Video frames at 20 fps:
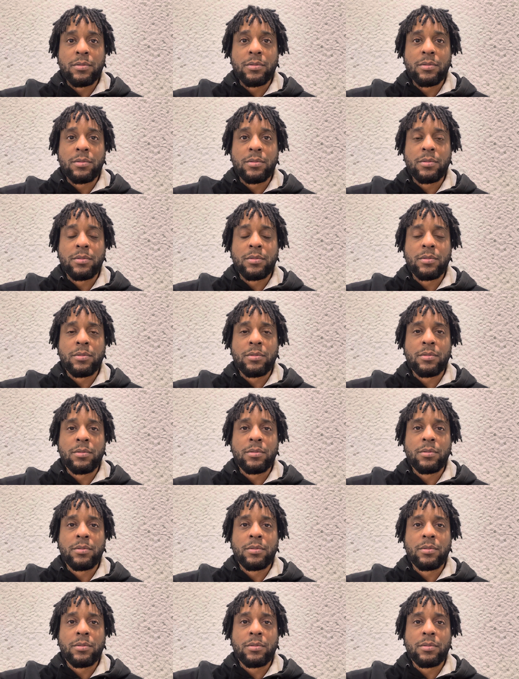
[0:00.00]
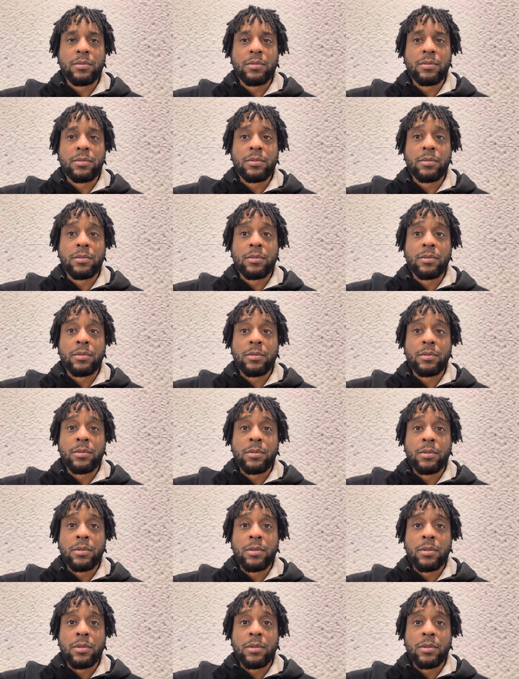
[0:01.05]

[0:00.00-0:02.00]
(no one is talking)